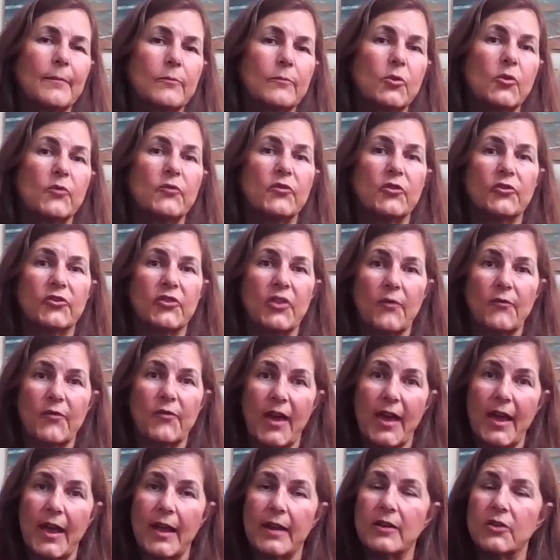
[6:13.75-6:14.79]
move yourself
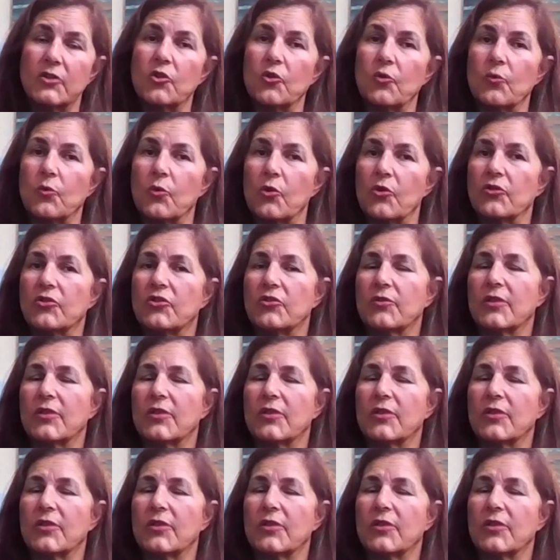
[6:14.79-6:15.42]
ahead in your work.